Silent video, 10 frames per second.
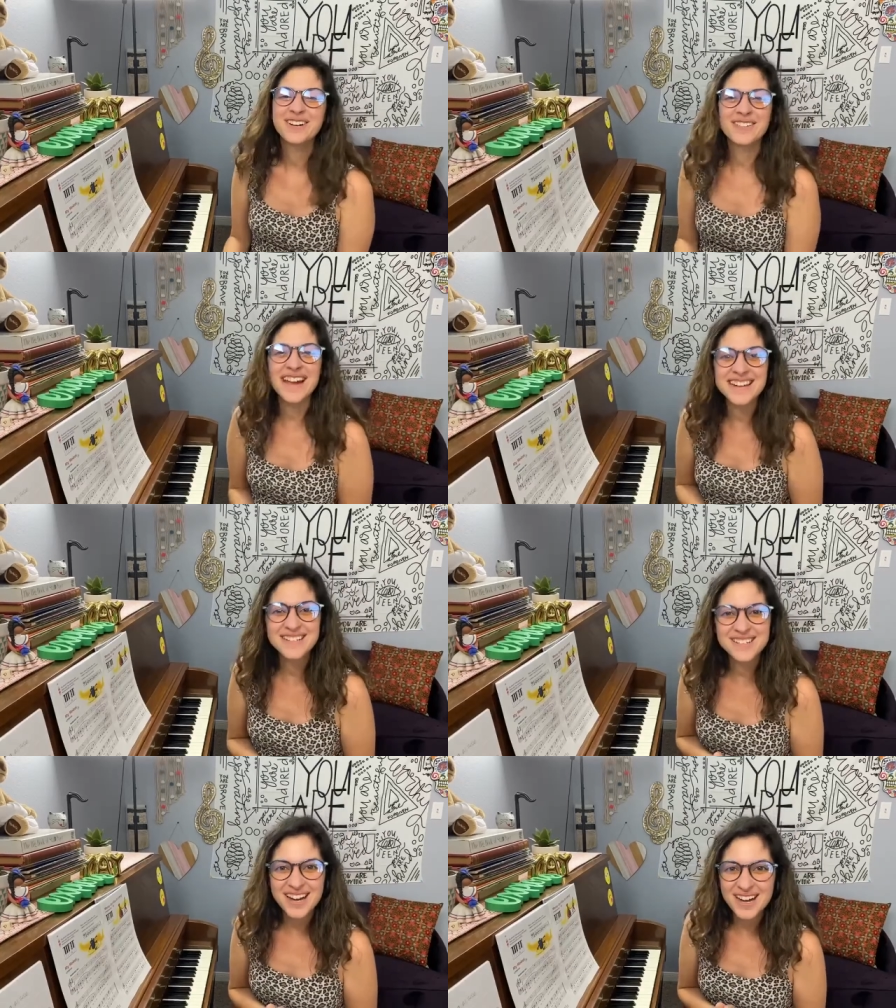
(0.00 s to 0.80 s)
Great
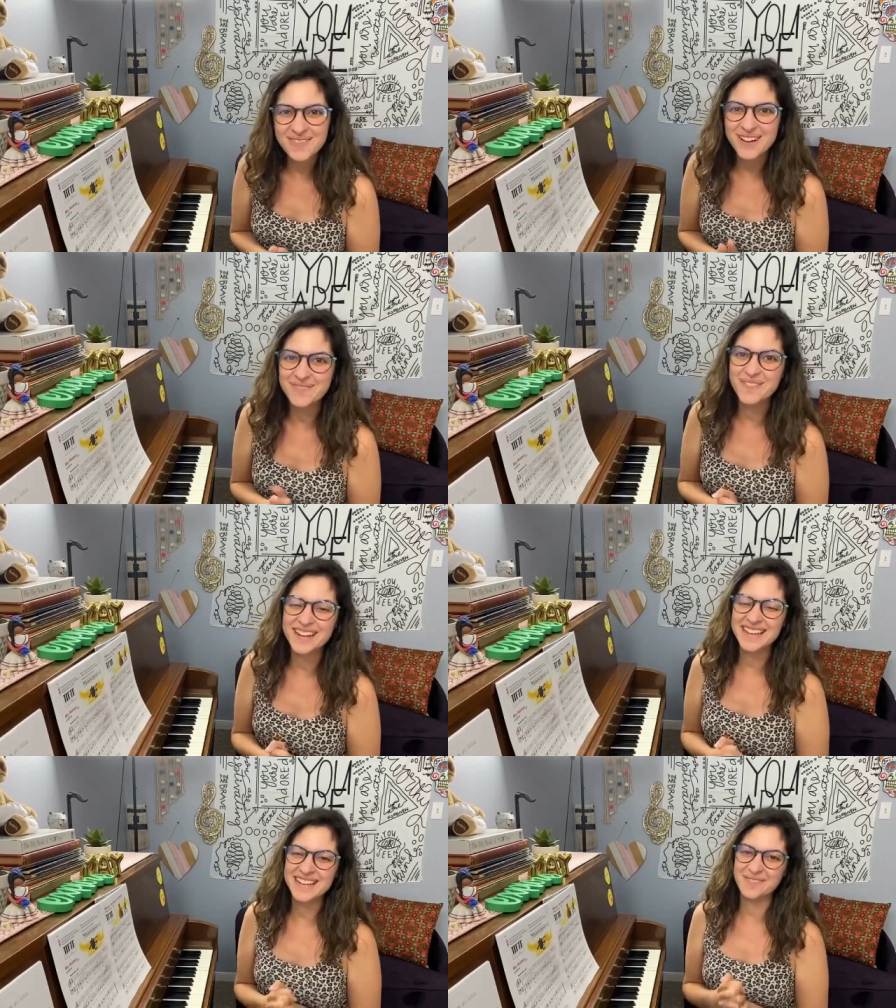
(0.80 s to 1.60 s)
job on
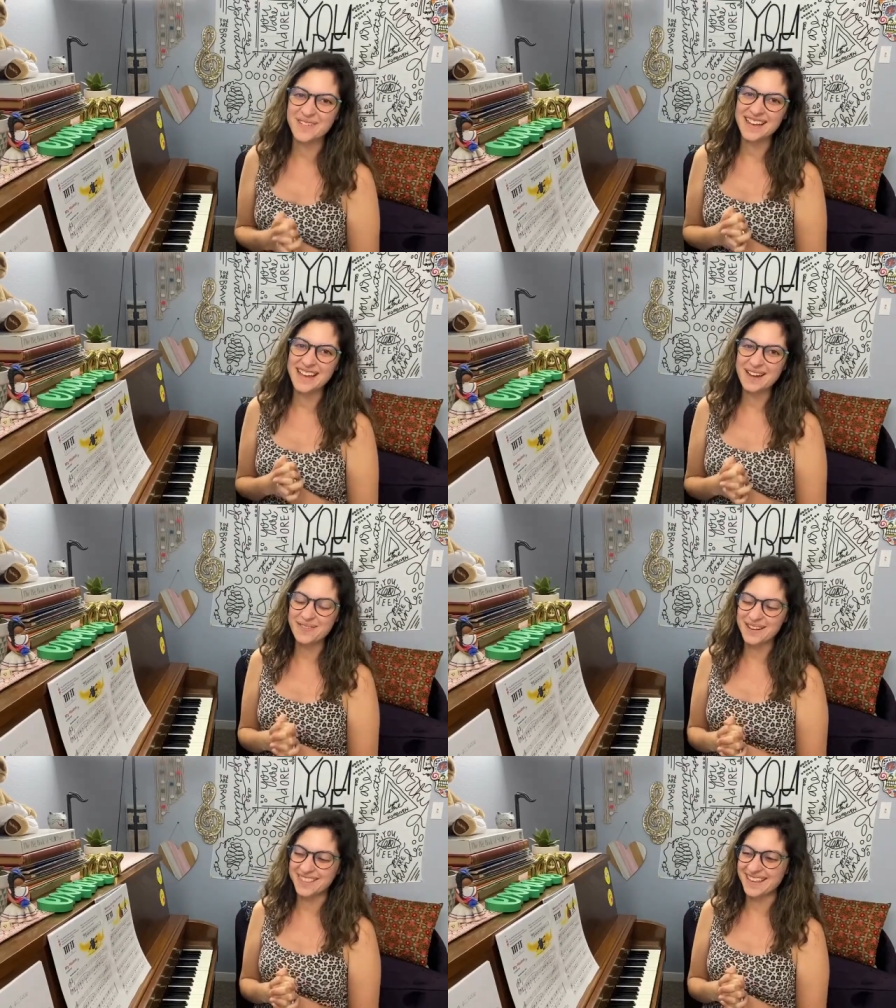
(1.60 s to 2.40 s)
Money Can't Buy
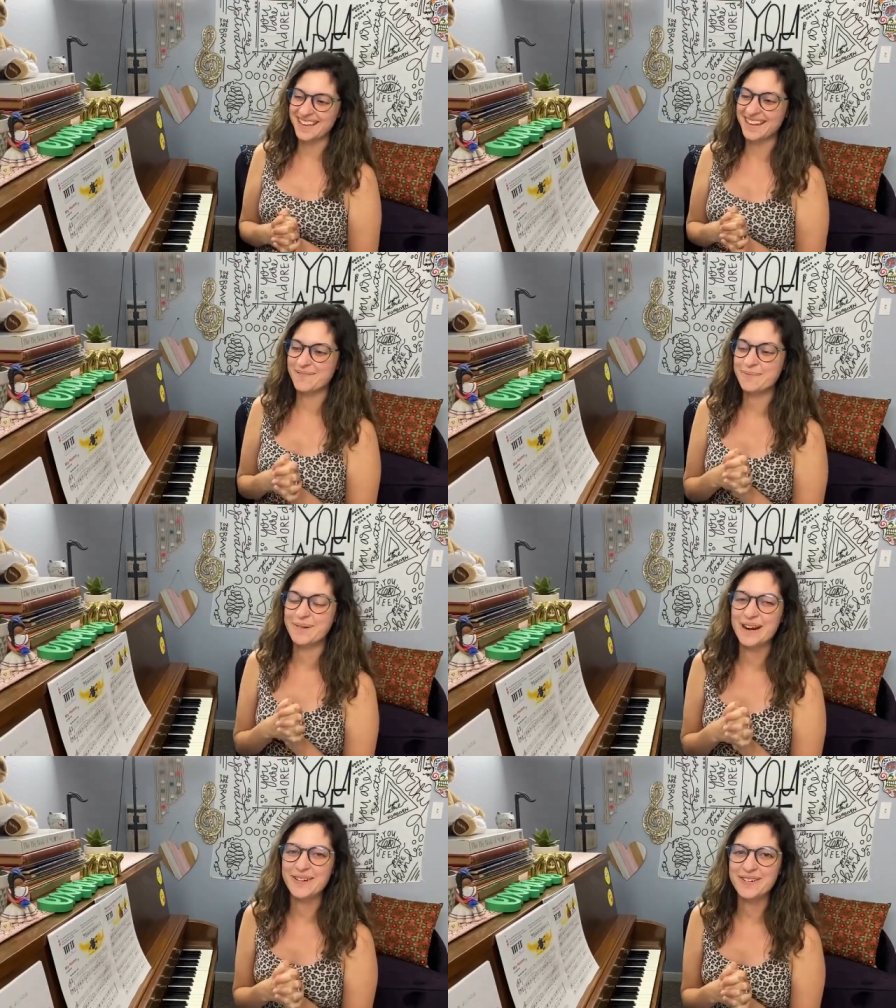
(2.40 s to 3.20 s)
Everything. I'm
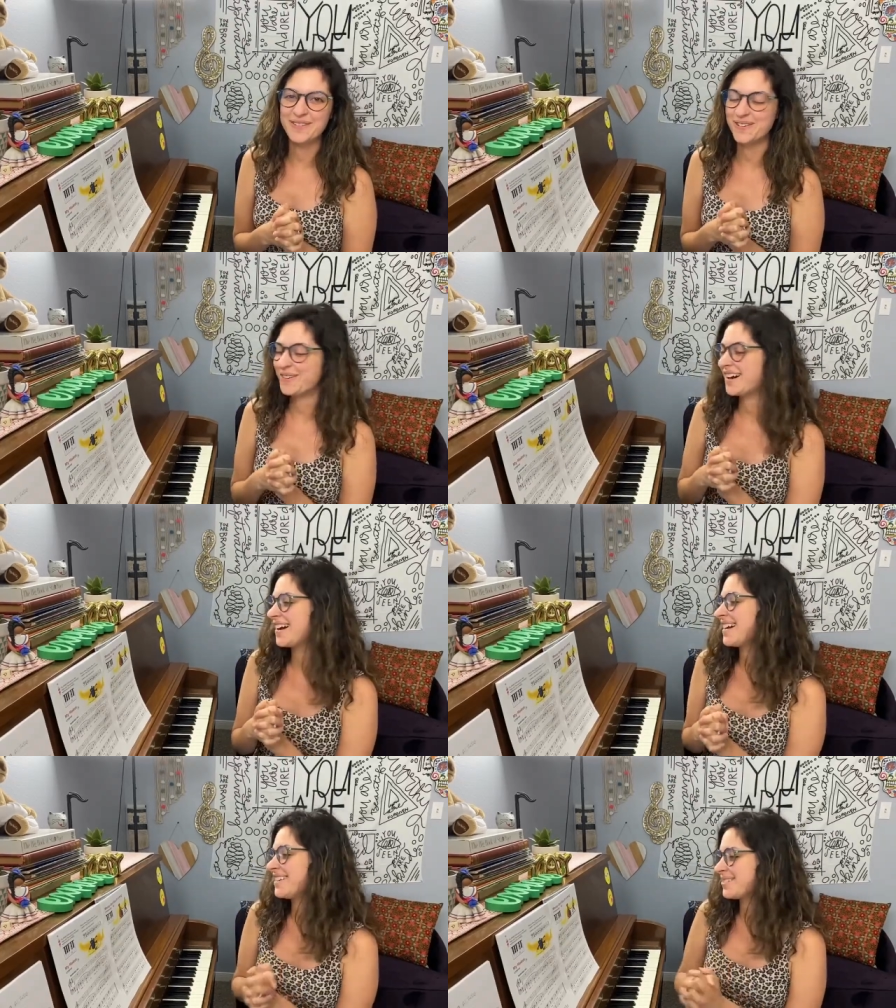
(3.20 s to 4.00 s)
proud of you
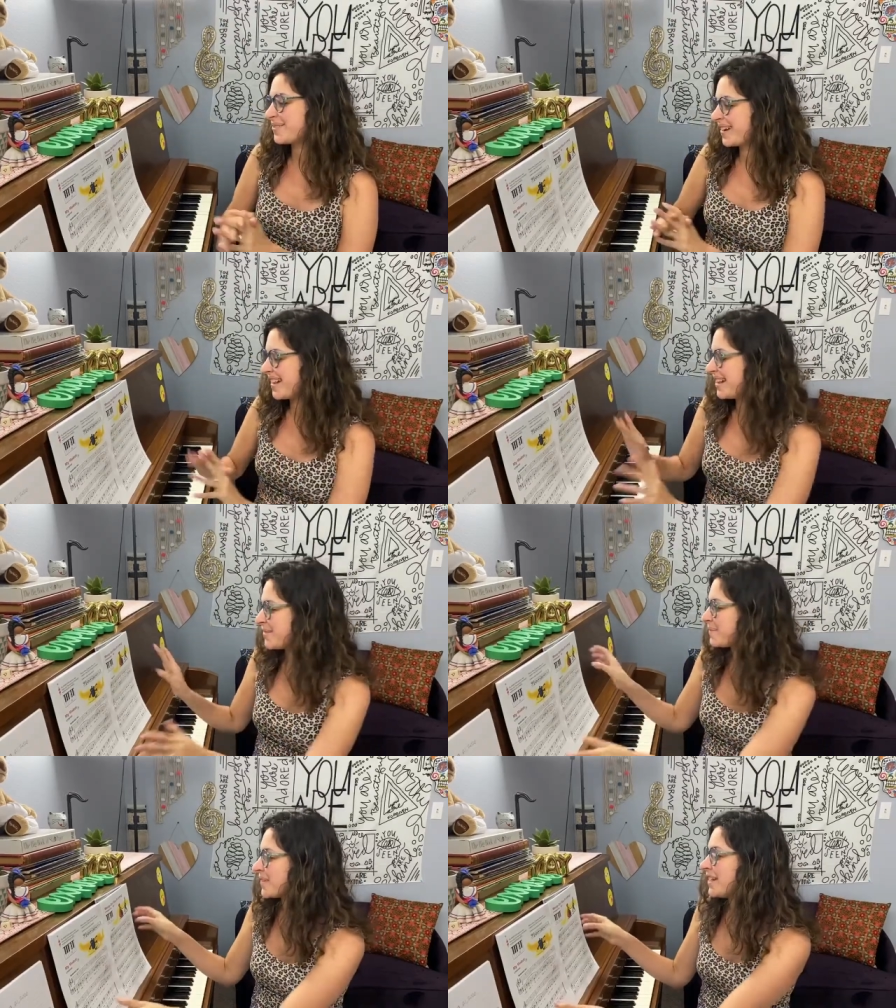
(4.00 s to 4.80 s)
guys, okay?
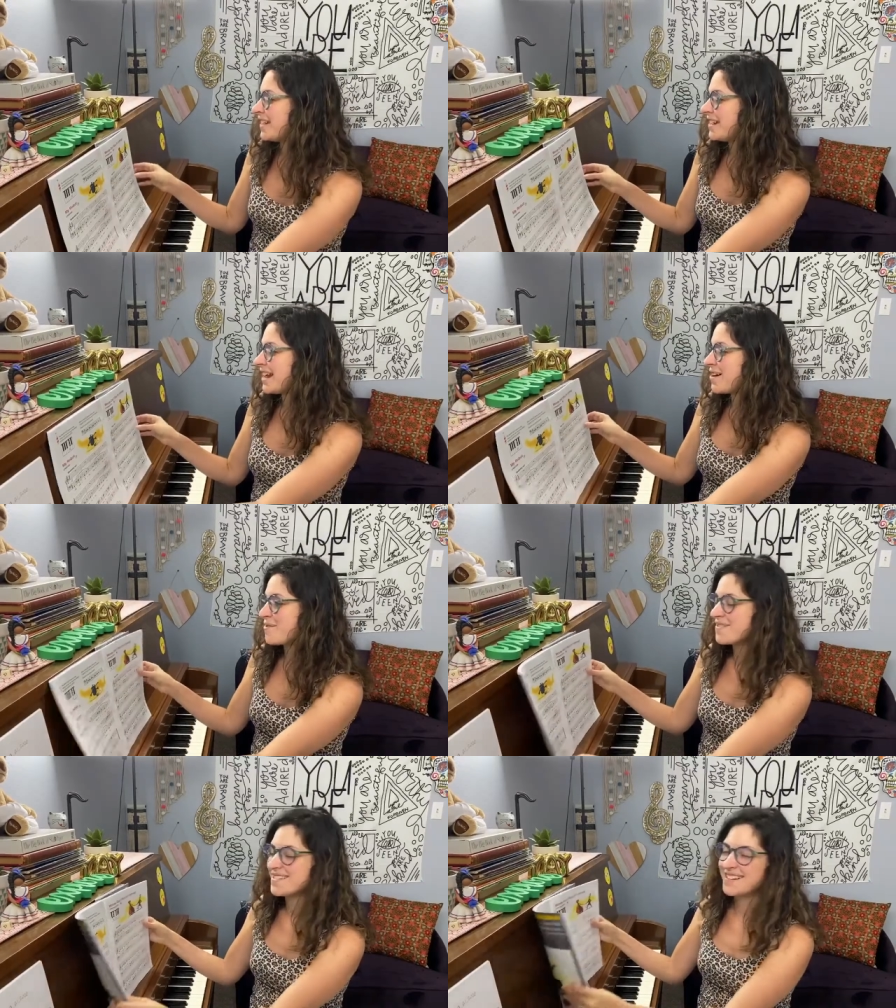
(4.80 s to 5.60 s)

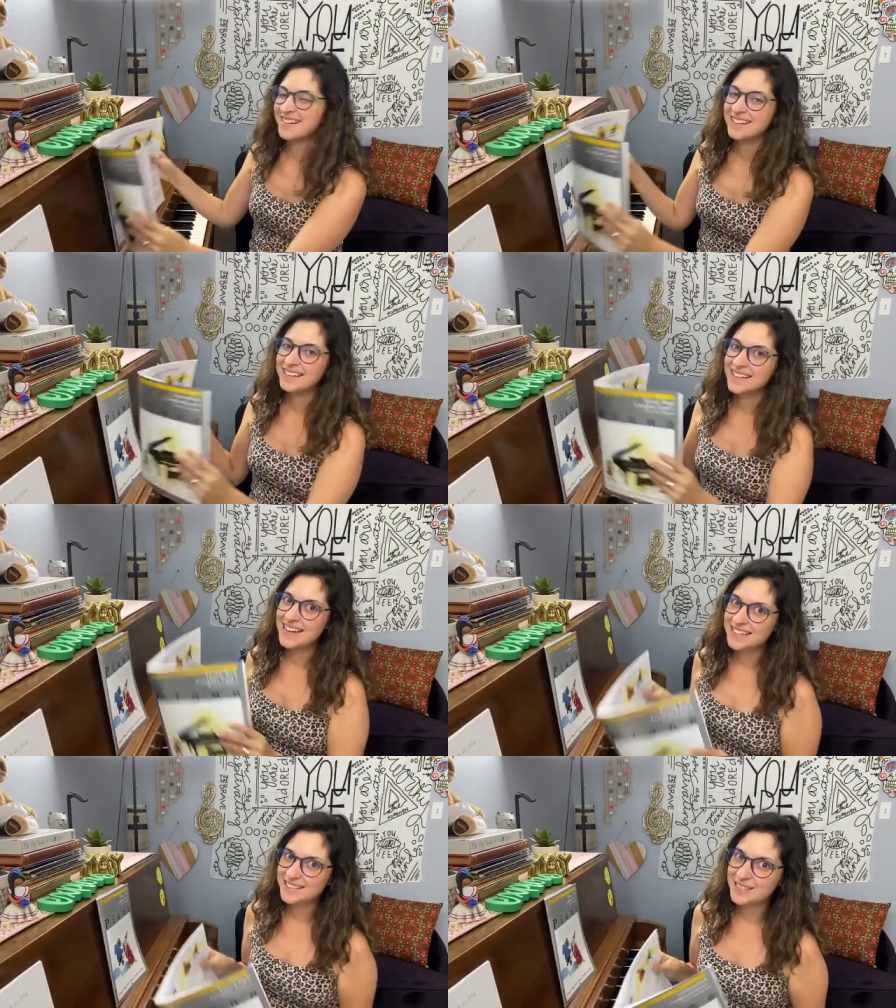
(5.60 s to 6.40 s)
Now,
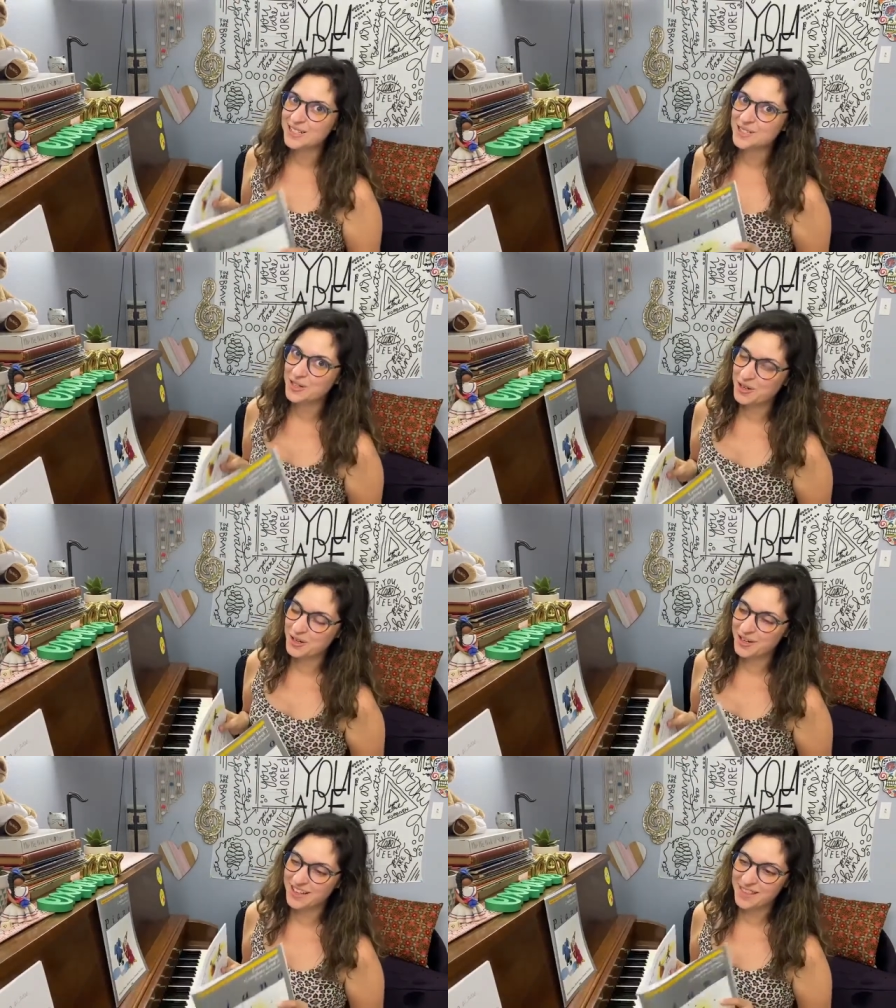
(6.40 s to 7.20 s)
let's
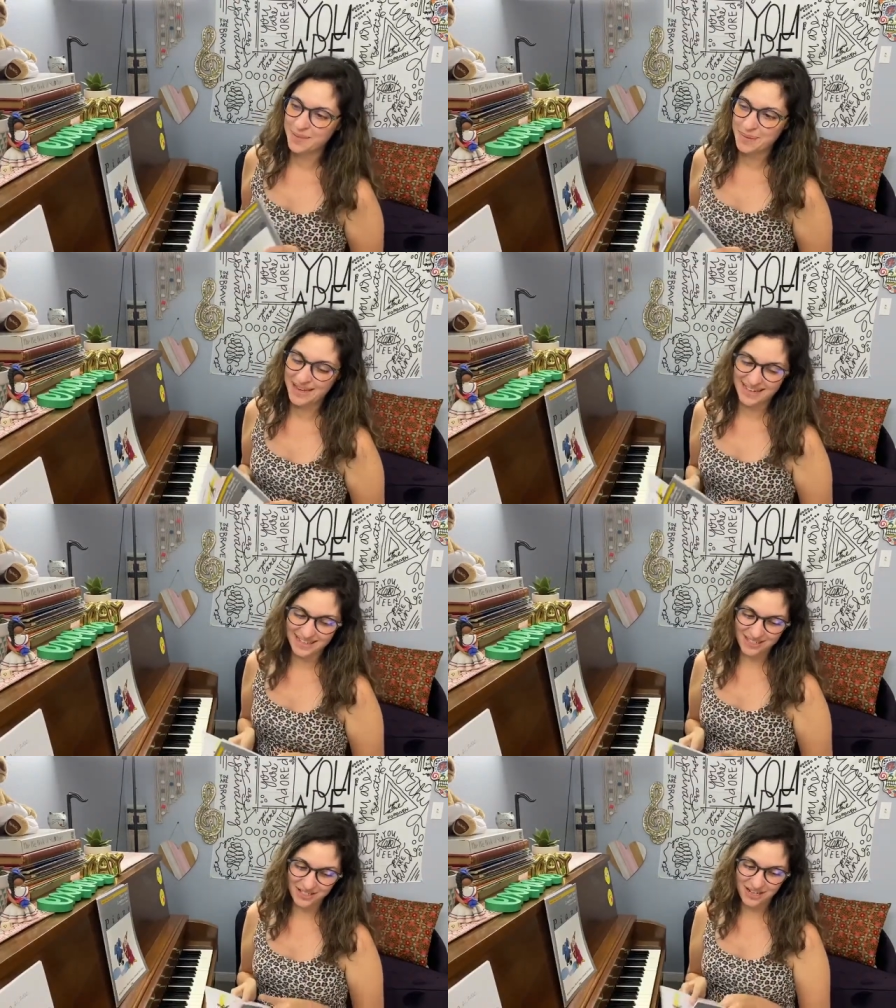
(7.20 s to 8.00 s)
turn the
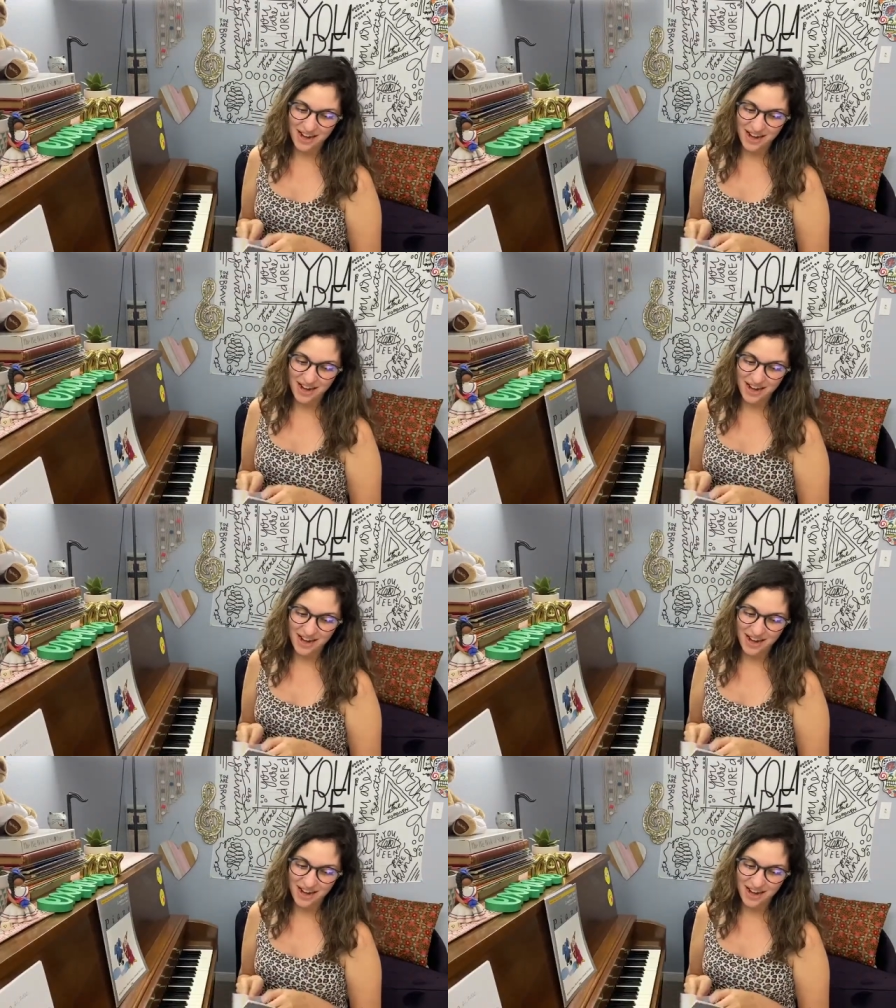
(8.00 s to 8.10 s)
page.